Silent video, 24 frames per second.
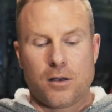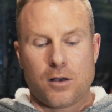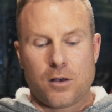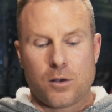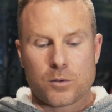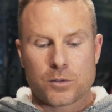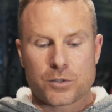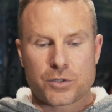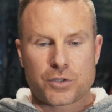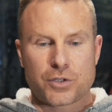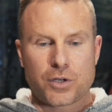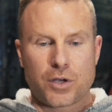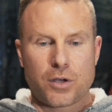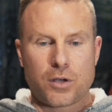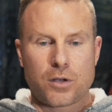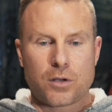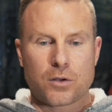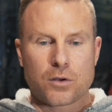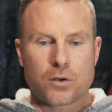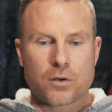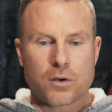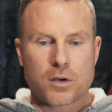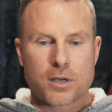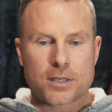I'll show you
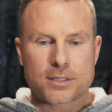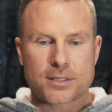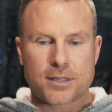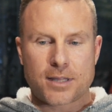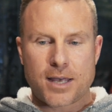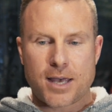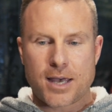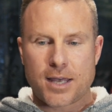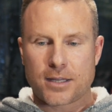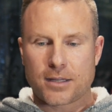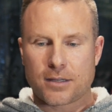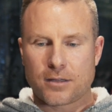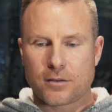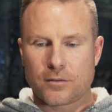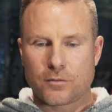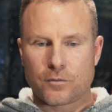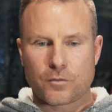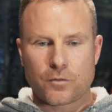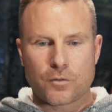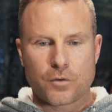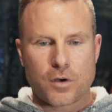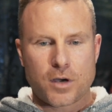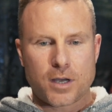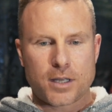guys that
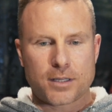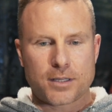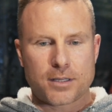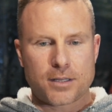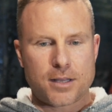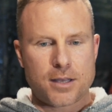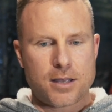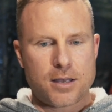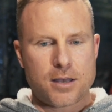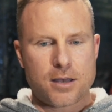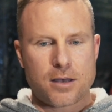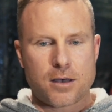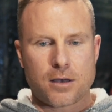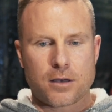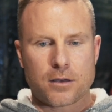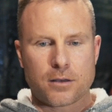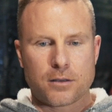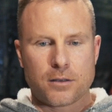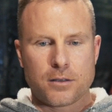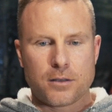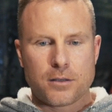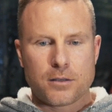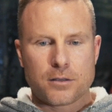right now.